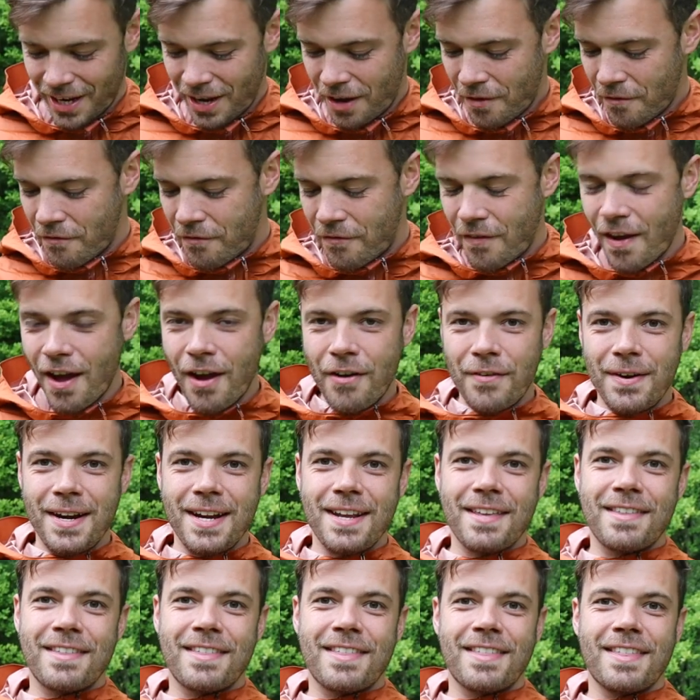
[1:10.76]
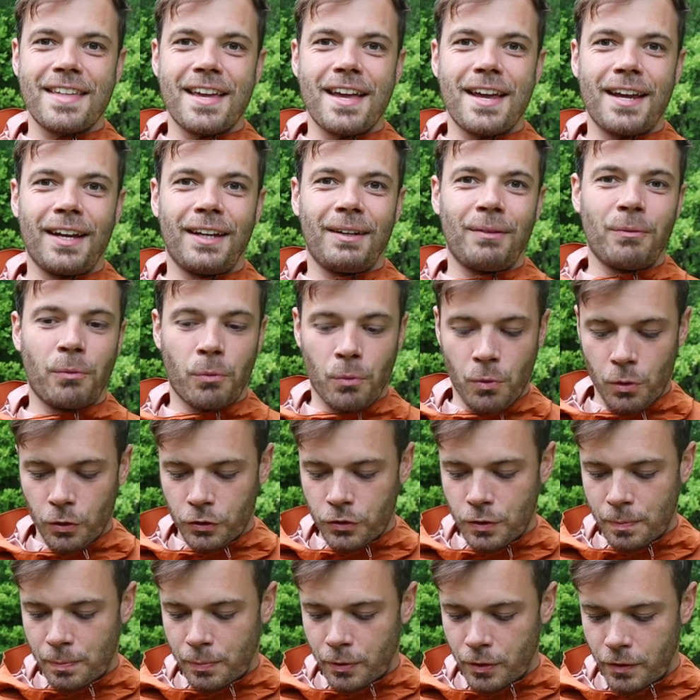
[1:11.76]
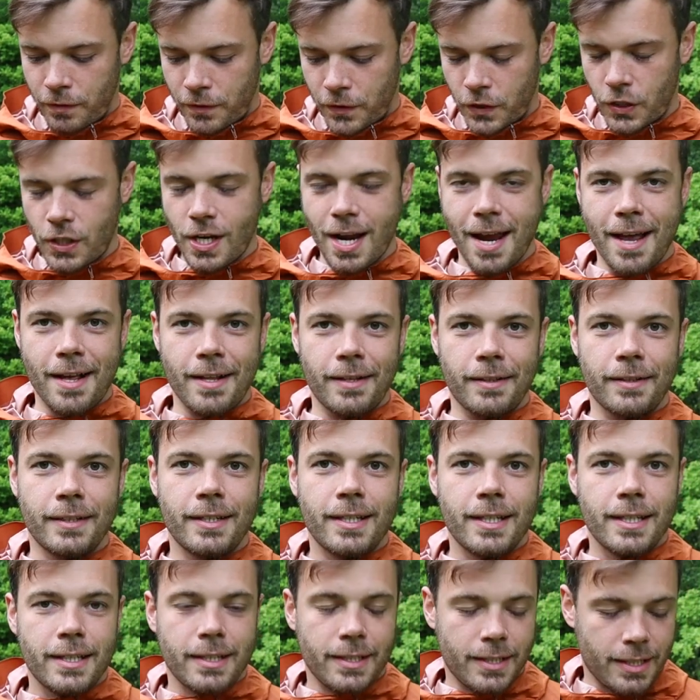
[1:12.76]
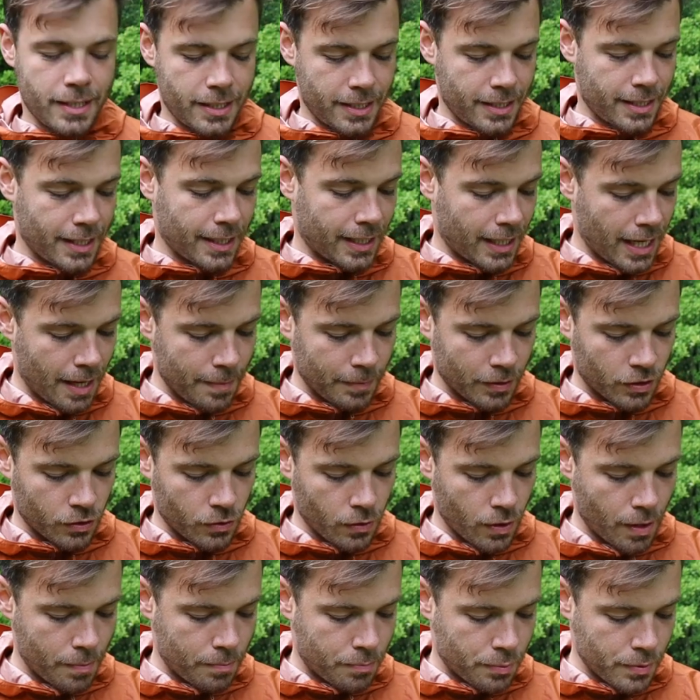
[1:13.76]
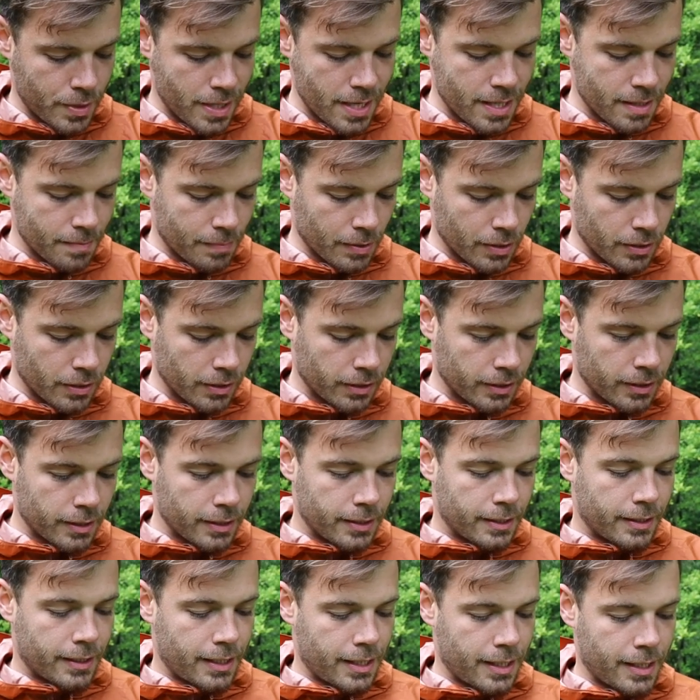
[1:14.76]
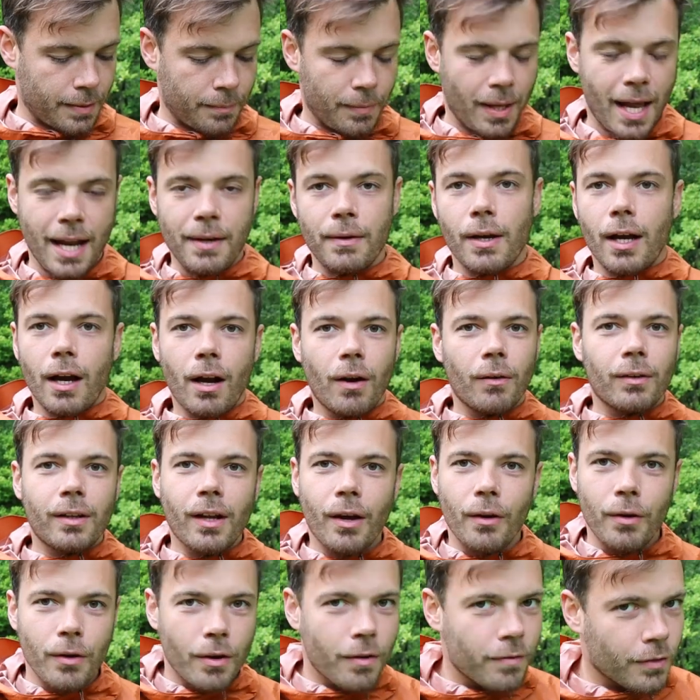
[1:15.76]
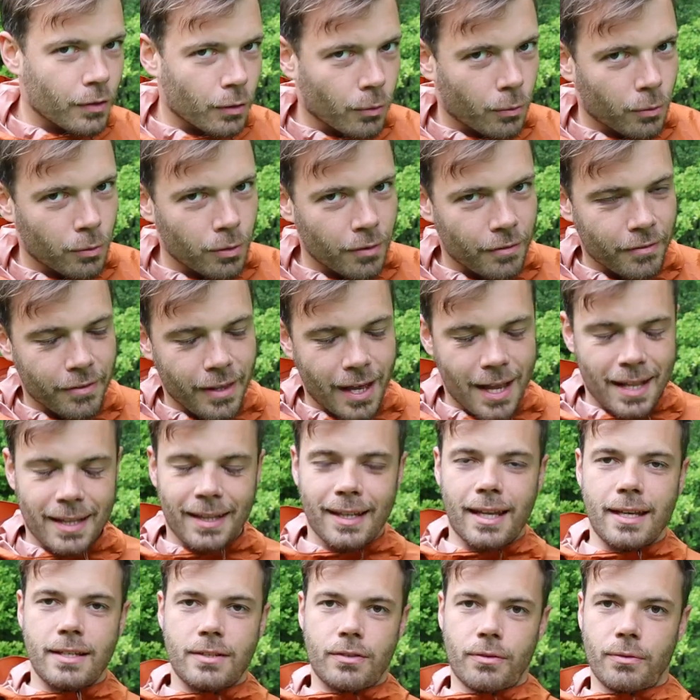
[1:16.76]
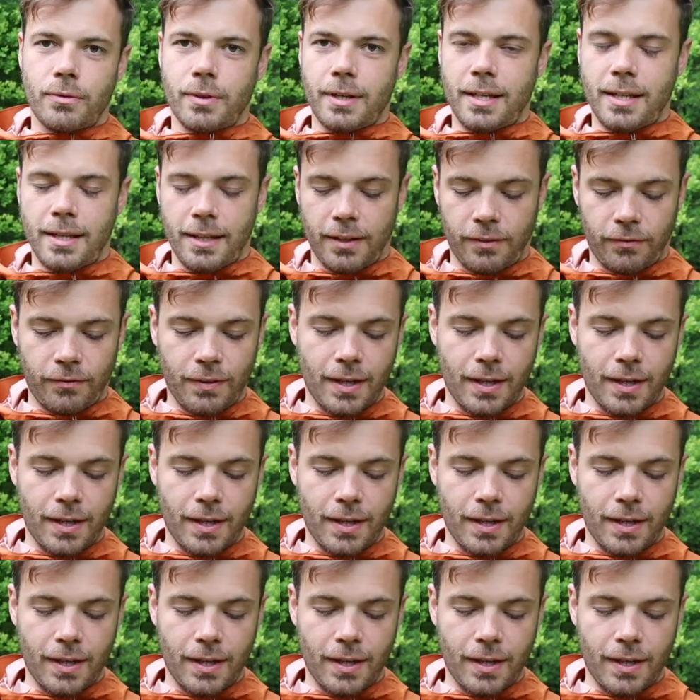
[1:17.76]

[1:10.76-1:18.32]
a very thin waterproof shell. Uh, they claim it's quite breathable. Um, anyway, I'll go over all of that later on in this